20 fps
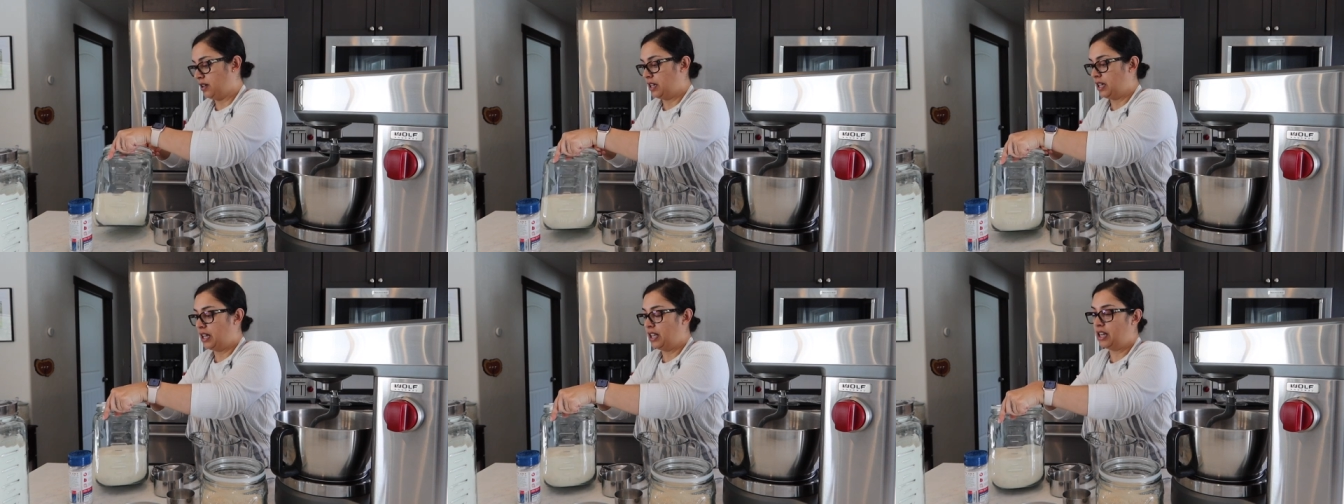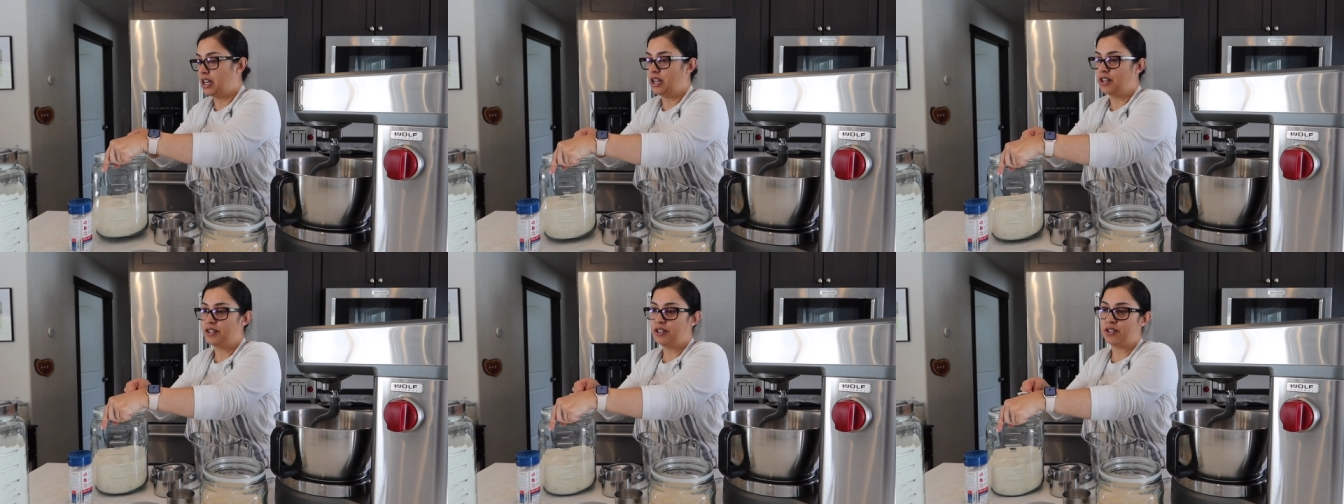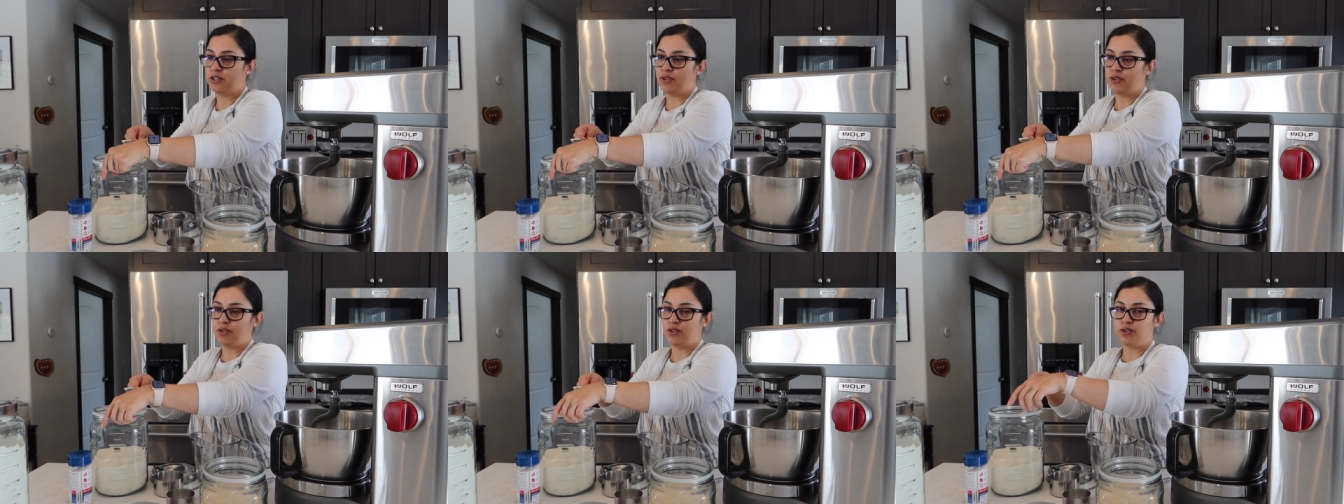And I
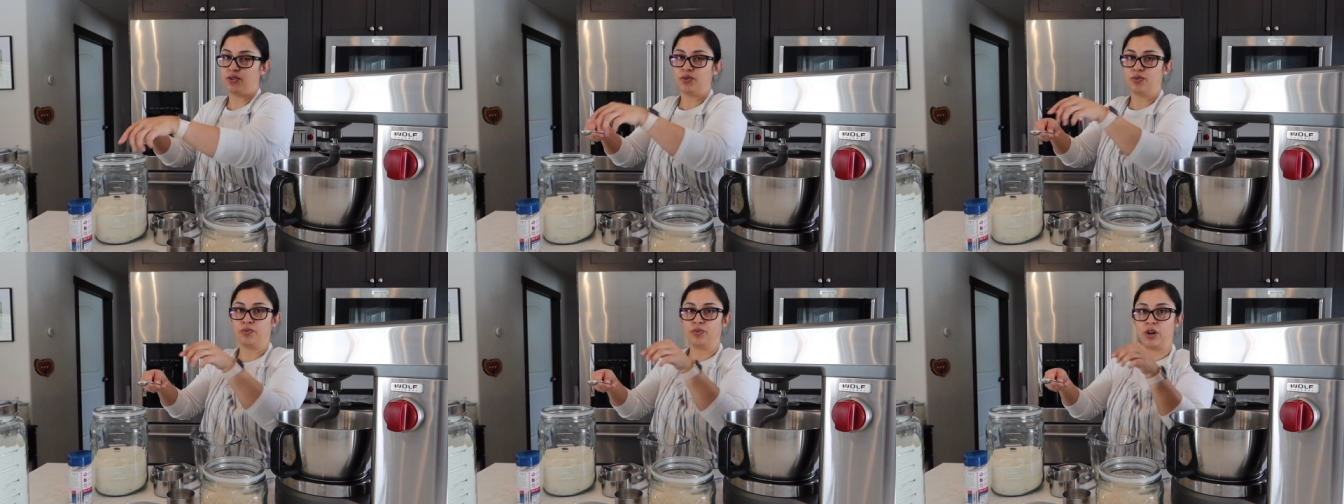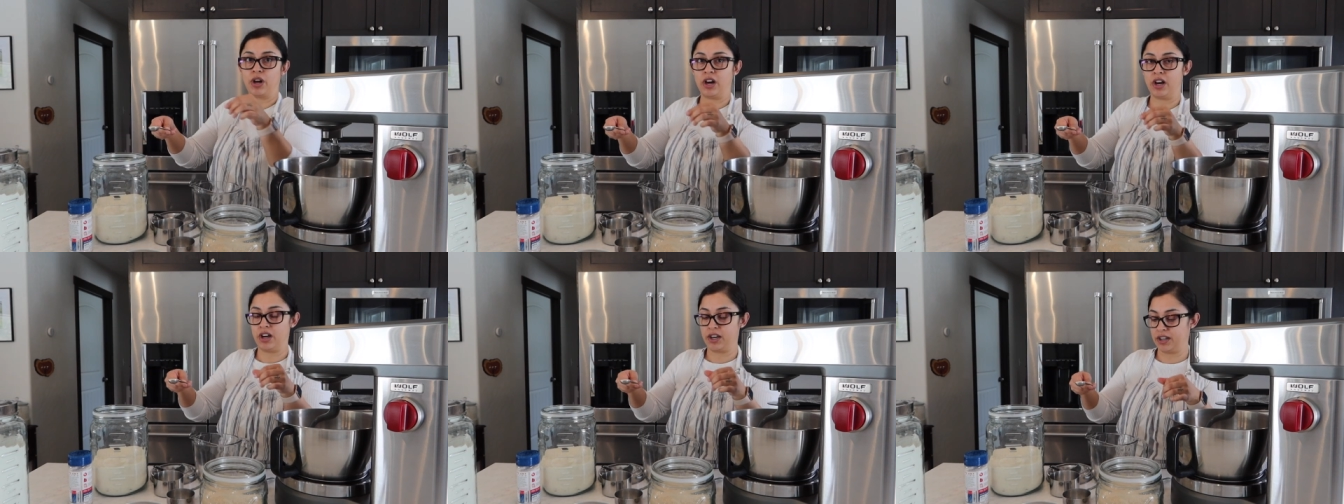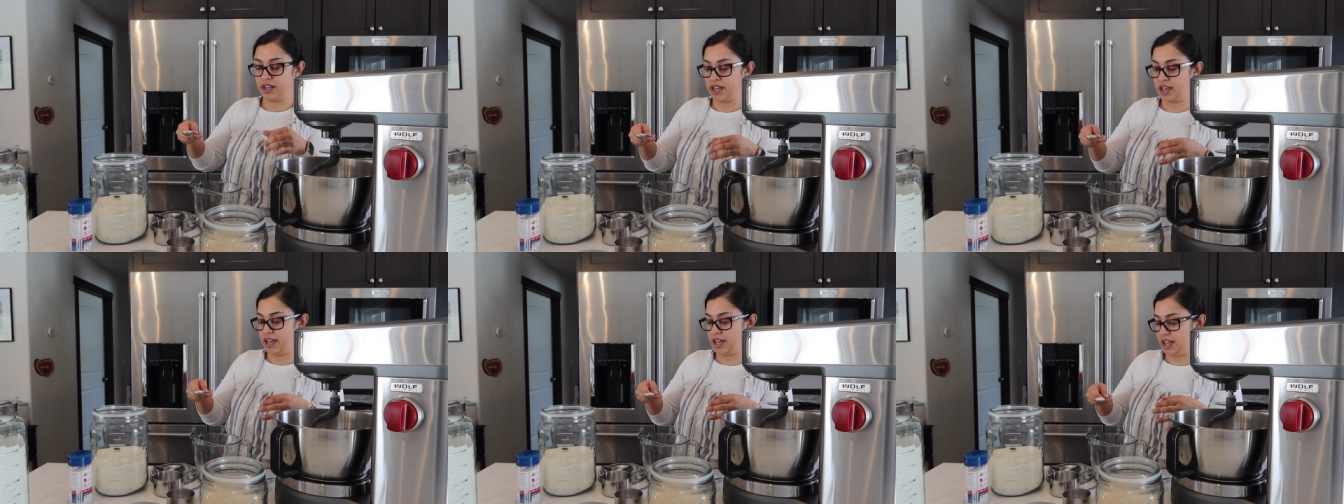just use raw
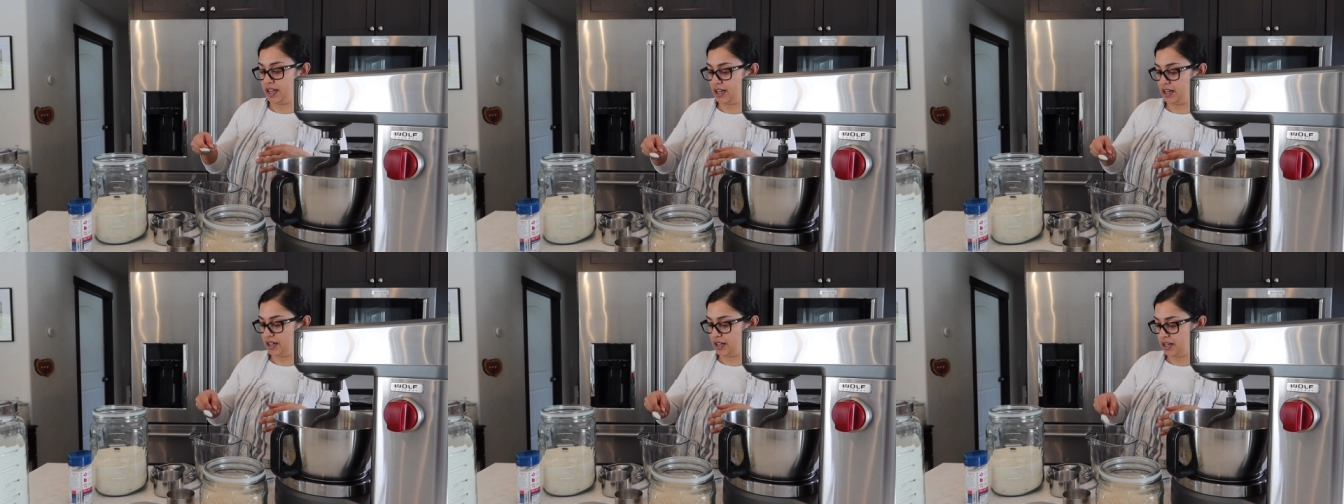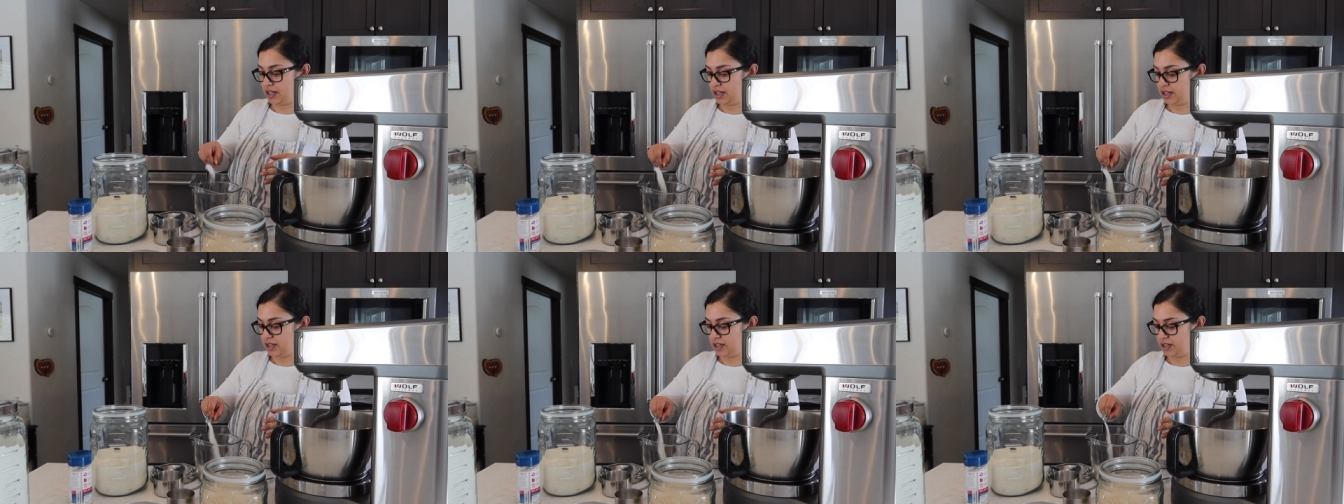cane